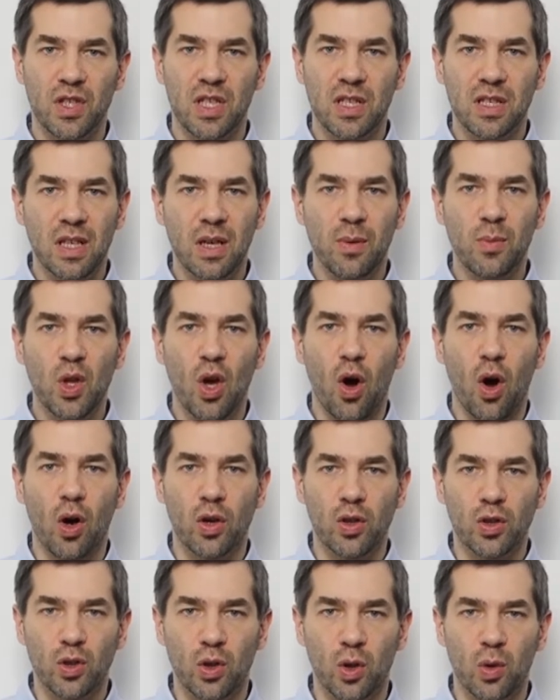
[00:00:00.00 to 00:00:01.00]
who
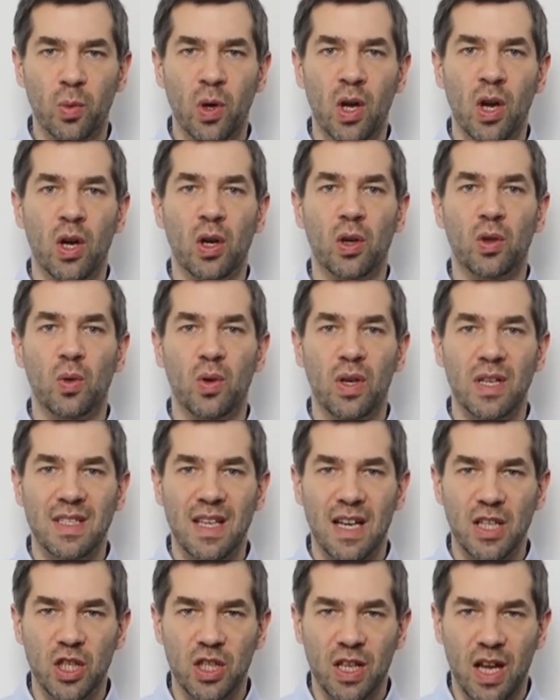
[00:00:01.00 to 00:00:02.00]
begin
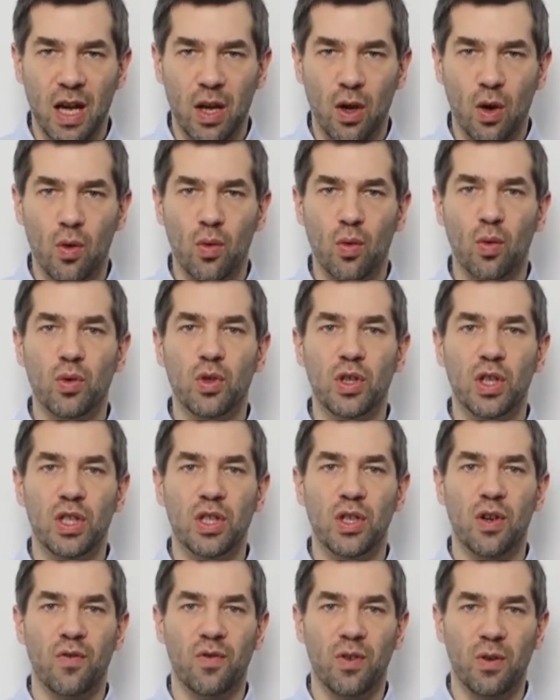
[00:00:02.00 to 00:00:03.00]
learning vibrato
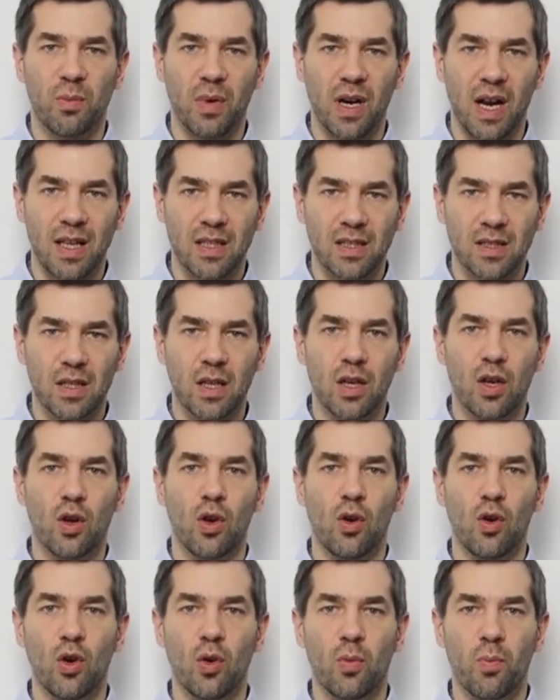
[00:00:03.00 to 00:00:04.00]
or
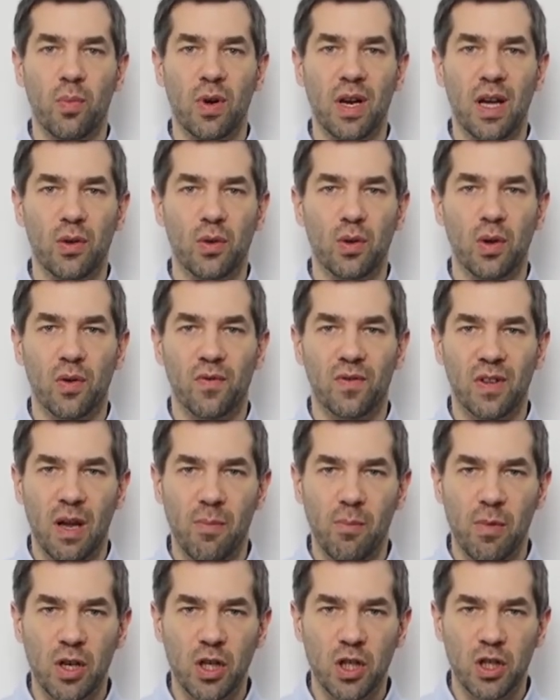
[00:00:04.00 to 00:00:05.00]
are intending to
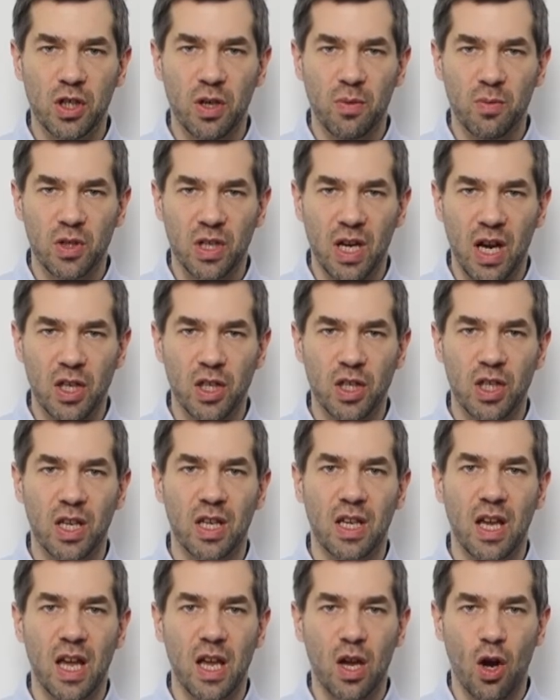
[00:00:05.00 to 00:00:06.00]
master it in the near
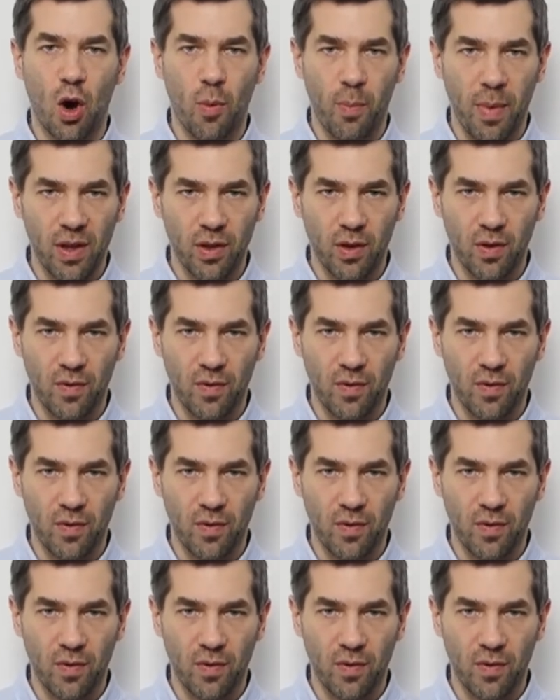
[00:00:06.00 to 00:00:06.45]
future.